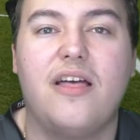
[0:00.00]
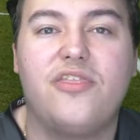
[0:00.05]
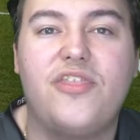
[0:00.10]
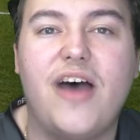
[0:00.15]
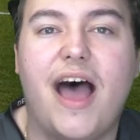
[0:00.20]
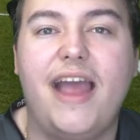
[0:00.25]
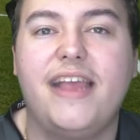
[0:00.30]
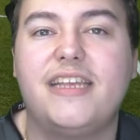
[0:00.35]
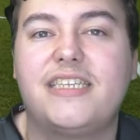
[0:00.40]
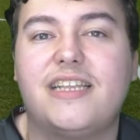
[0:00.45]

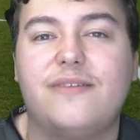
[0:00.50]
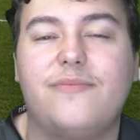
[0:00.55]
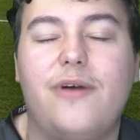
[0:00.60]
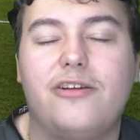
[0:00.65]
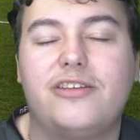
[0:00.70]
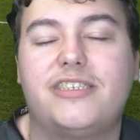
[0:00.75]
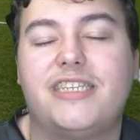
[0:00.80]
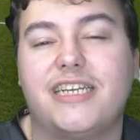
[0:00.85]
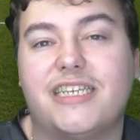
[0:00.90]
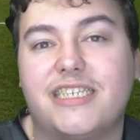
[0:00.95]
That is the
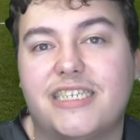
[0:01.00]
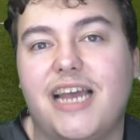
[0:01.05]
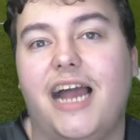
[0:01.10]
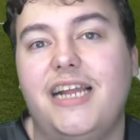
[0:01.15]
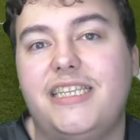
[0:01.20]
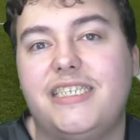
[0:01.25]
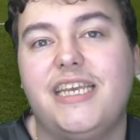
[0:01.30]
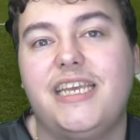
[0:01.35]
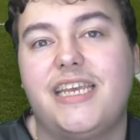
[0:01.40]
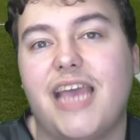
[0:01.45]
most
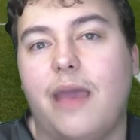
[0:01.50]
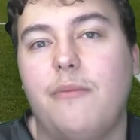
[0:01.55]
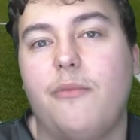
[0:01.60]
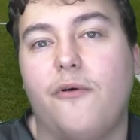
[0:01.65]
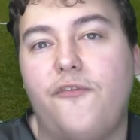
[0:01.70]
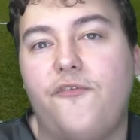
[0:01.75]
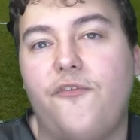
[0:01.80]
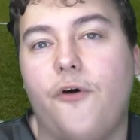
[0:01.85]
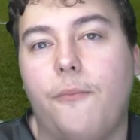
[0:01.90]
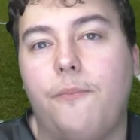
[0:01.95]
exciting game
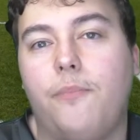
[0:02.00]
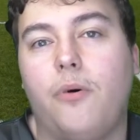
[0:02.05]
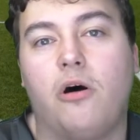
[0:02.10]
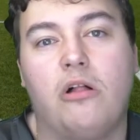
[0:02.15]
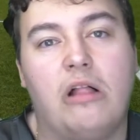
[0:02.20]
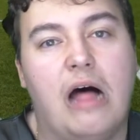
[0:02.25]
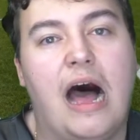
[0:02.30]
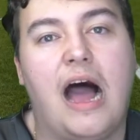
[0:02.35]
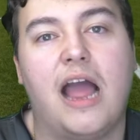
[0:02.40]
of football